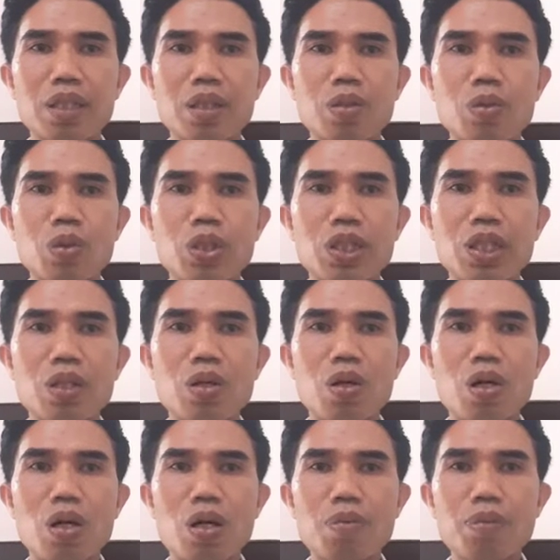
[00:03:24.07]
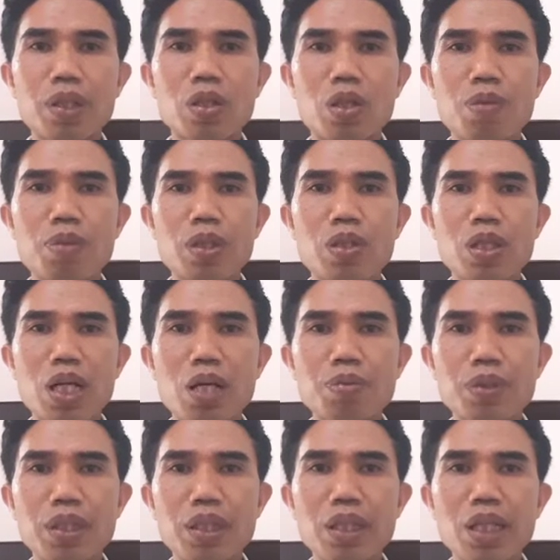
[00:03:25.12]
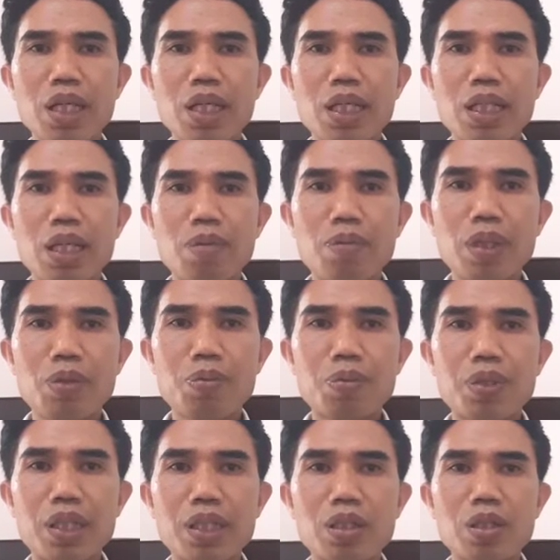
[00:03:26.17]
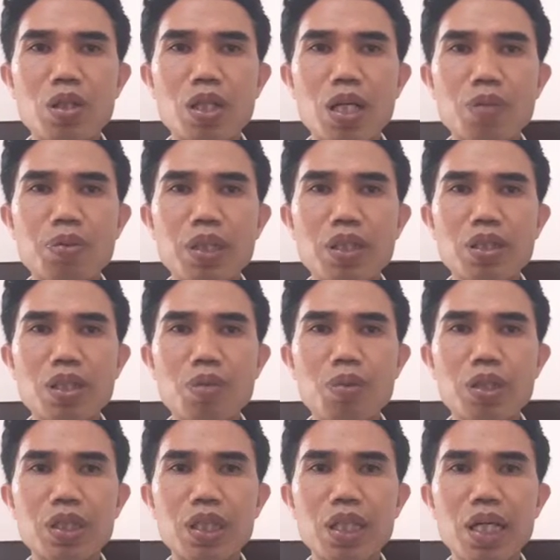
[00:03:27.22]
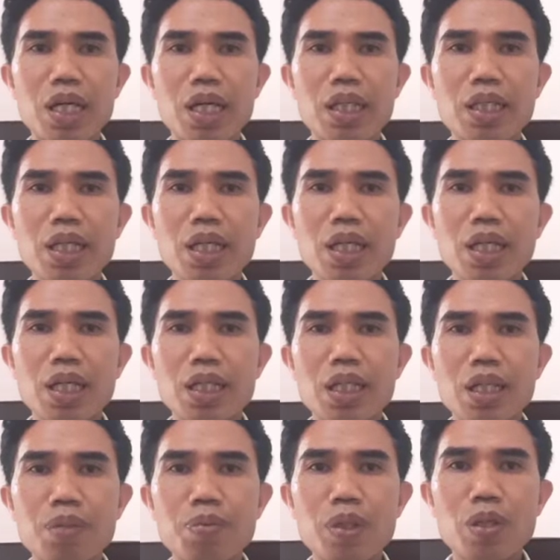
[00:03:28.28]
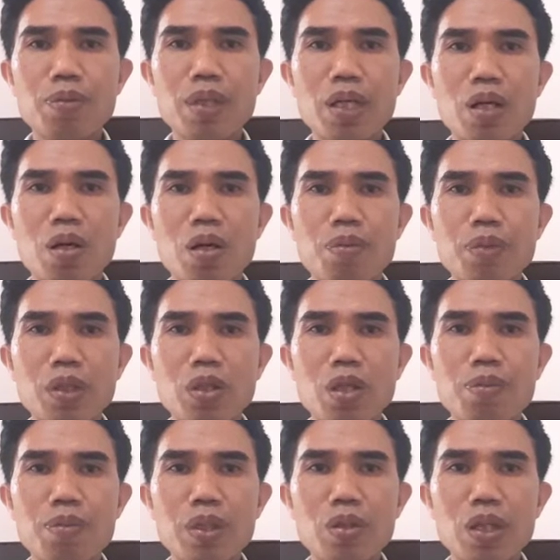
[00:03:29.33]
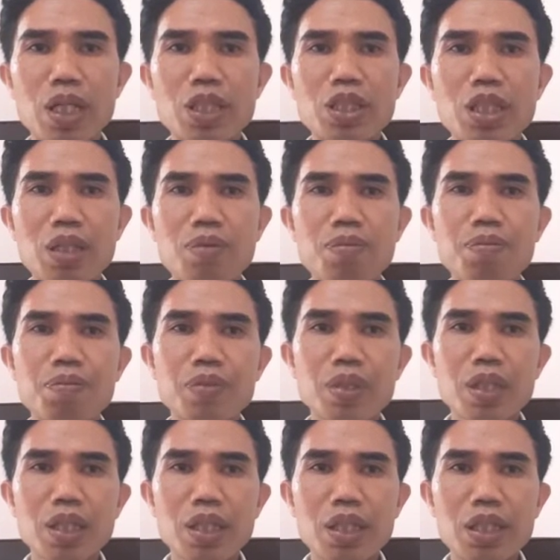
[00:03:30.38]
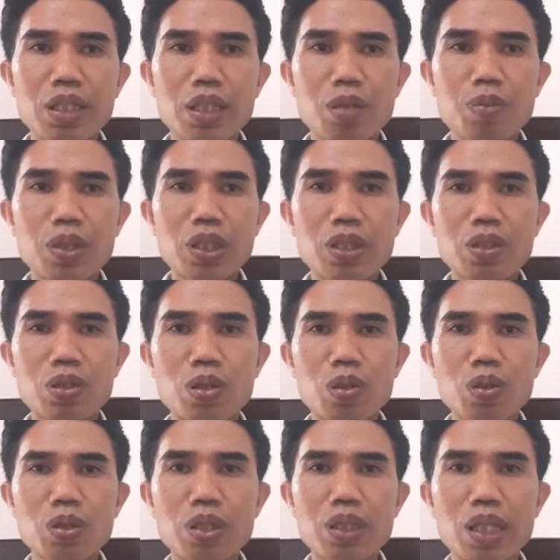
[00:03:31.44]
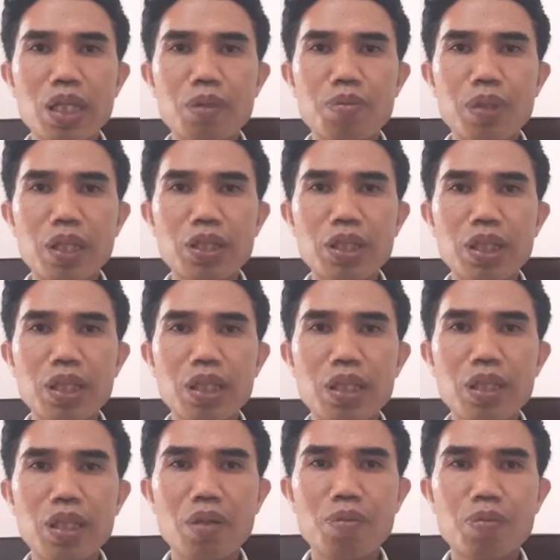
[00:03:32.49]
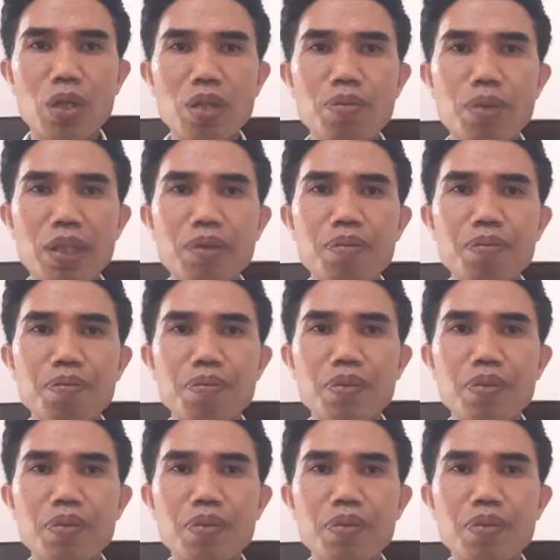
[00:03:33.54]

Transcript: question of economic geography, namely first, geography distribution and the phenomena of economic location. Distribution shows that variation in employment,